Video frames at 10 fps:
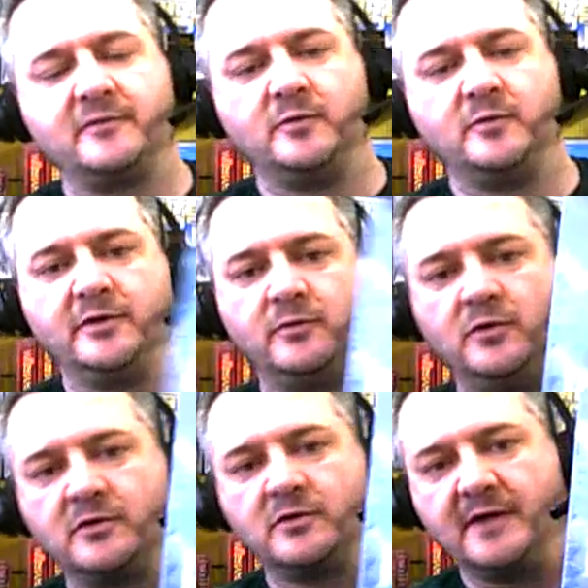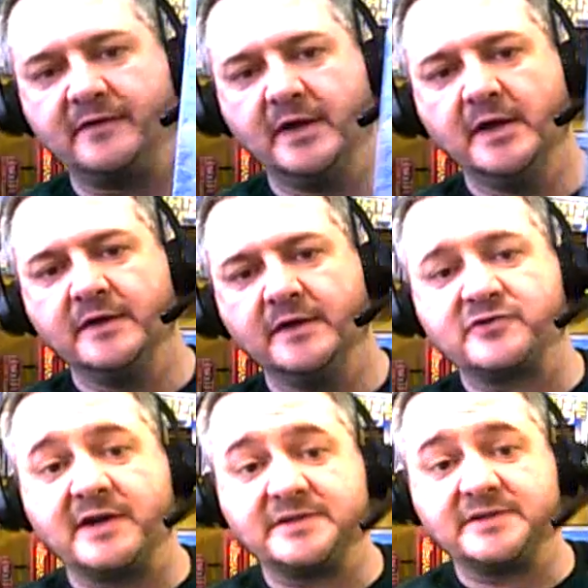from World of Warcraft. The
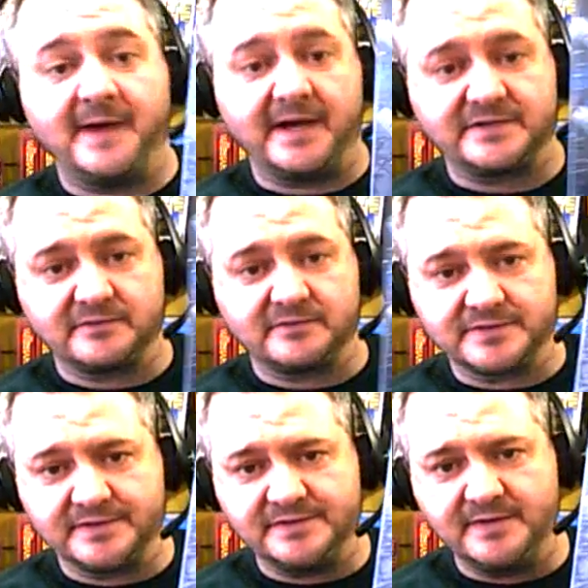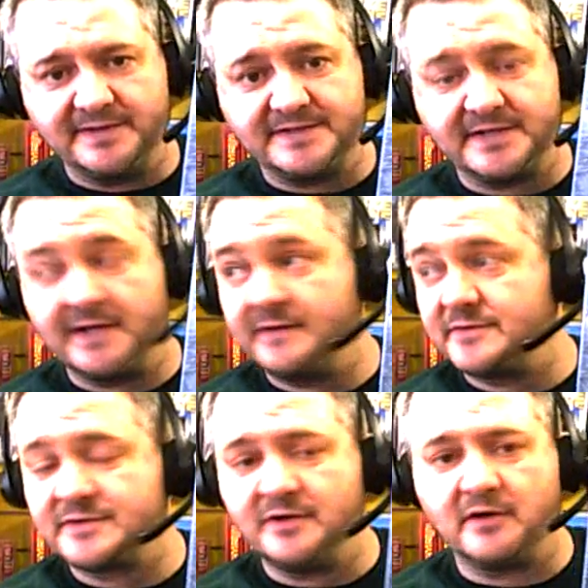treasure packs are also due in today.
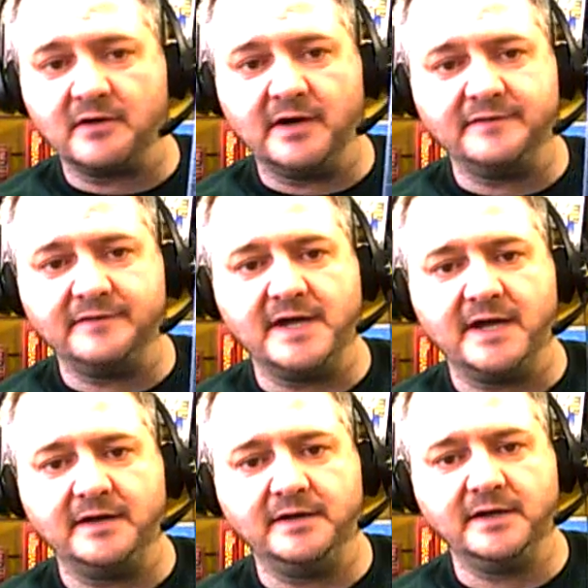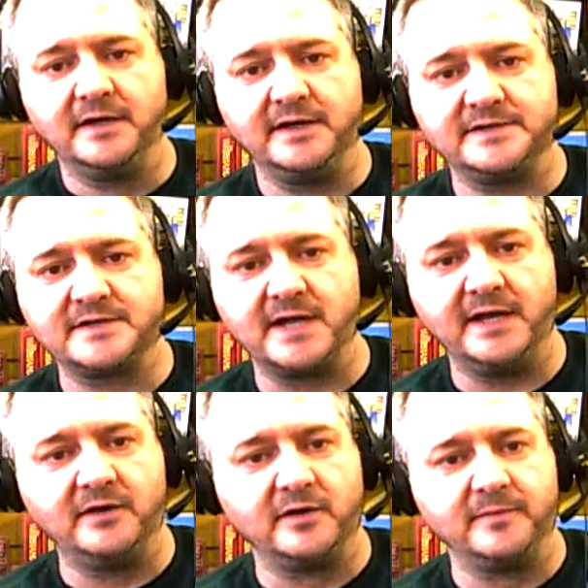They've just not arrived yet, and it's
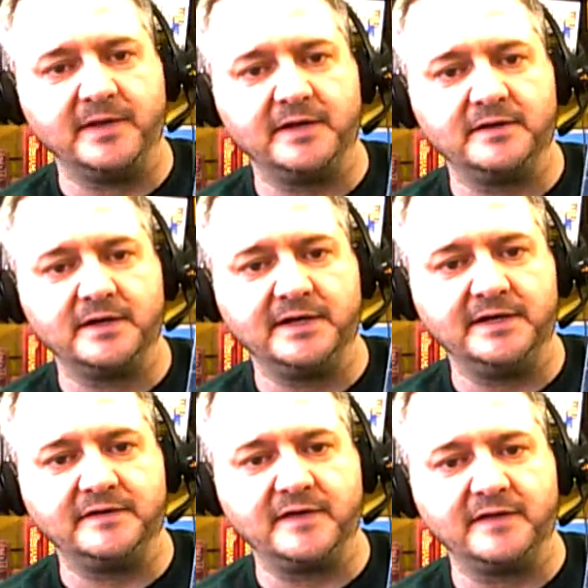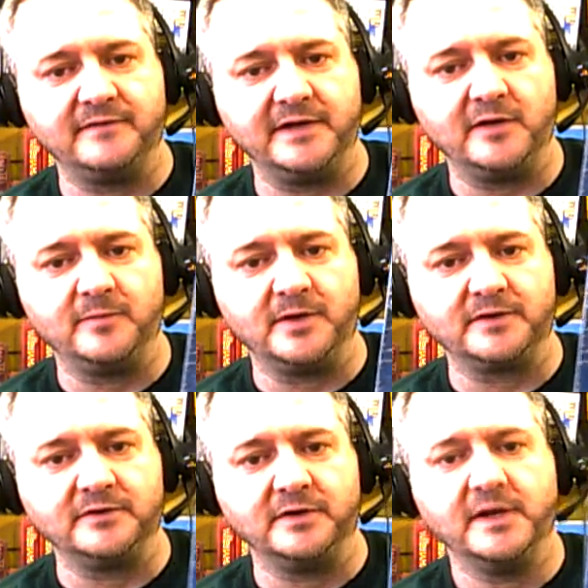getting on a bit. I needed to get the video
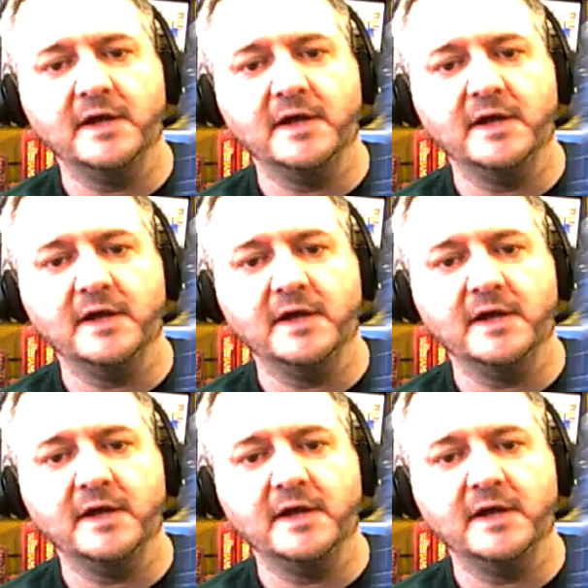blog done.